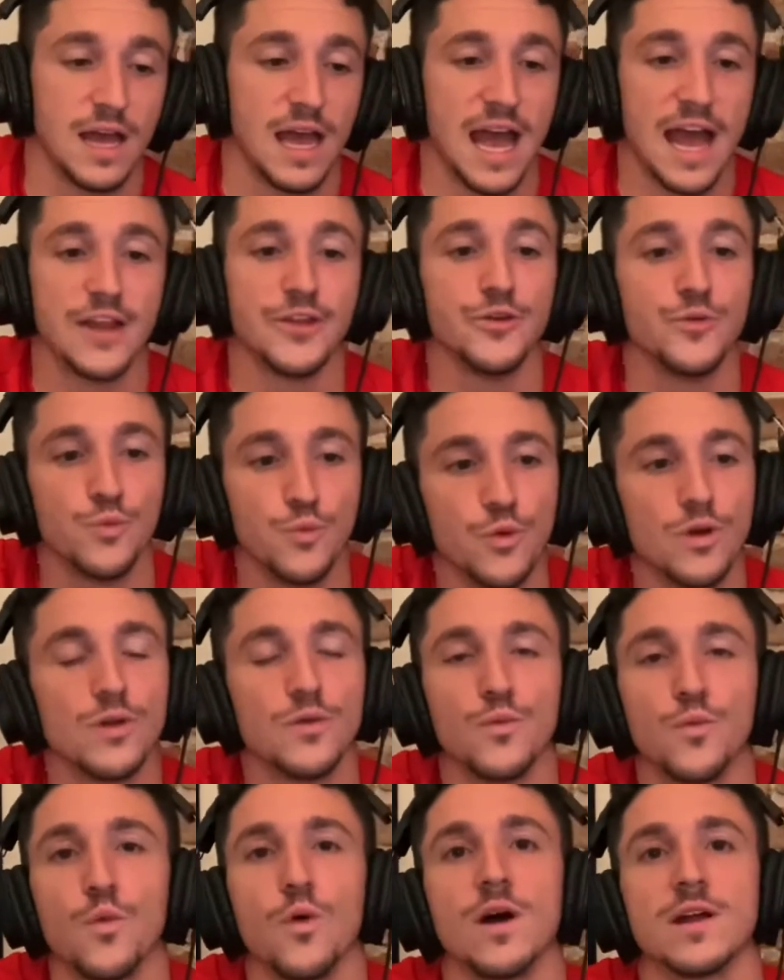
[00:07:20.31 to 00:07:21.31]
And you
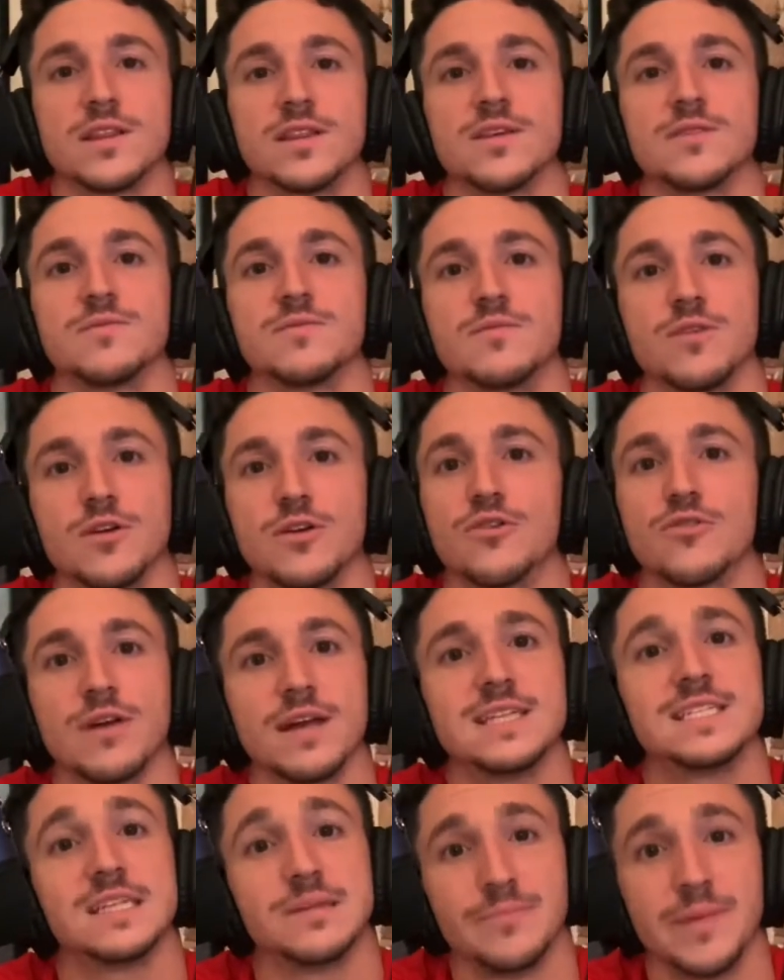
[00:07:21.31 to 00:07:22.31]
wouldn't want a
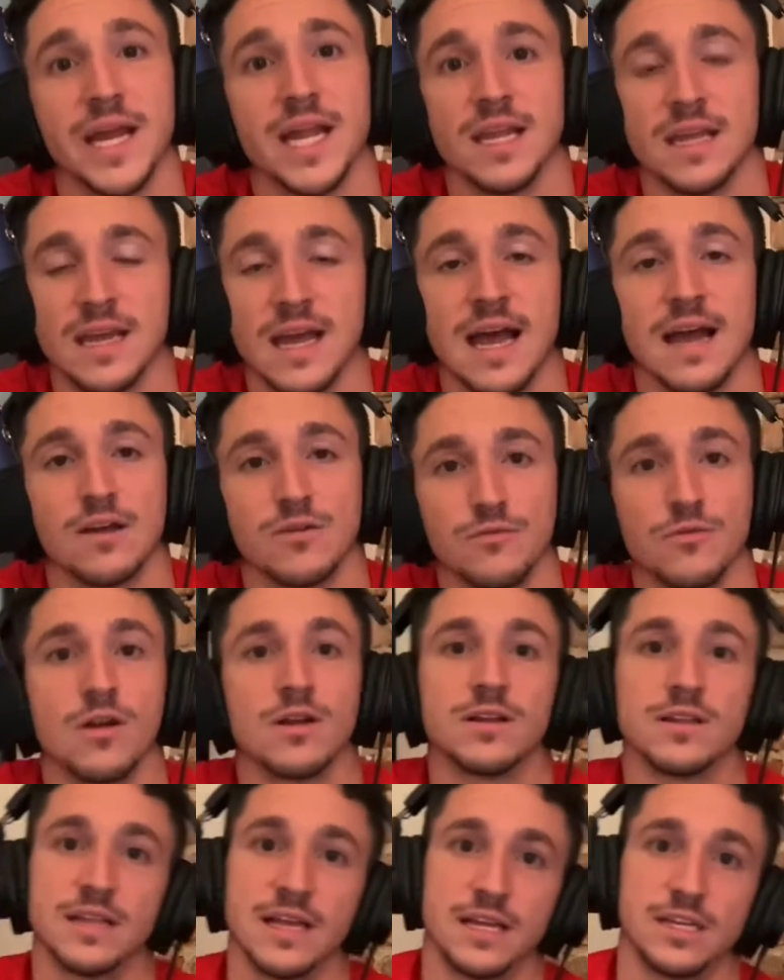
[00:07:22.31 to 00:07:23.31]
crazy maniac
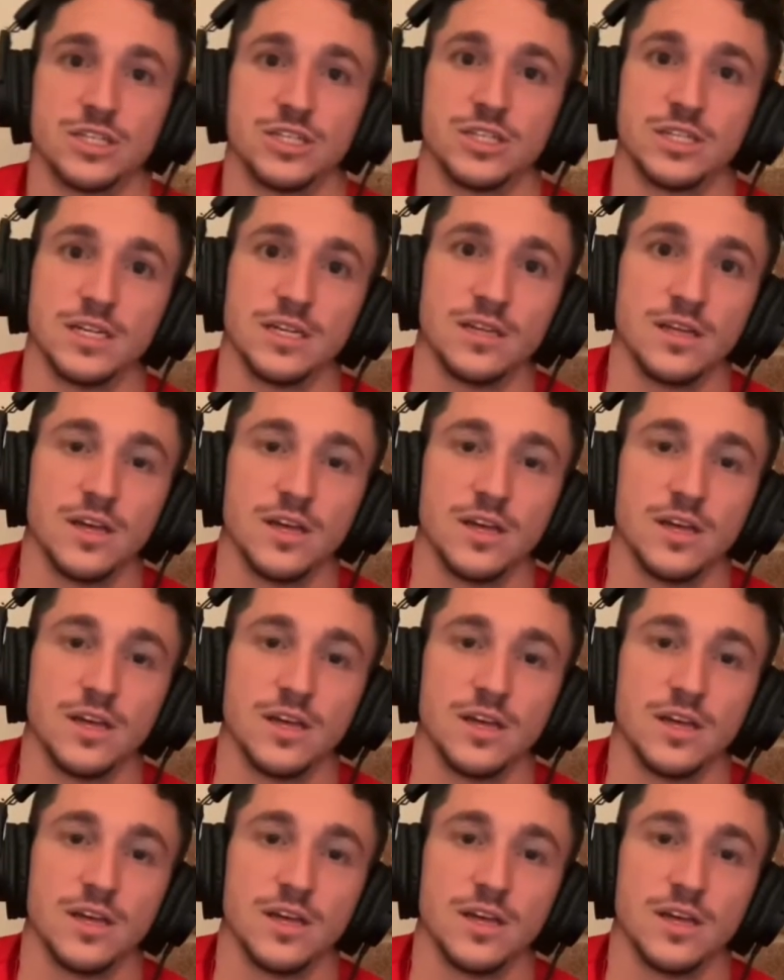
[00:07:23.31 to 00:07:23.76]
running that shit.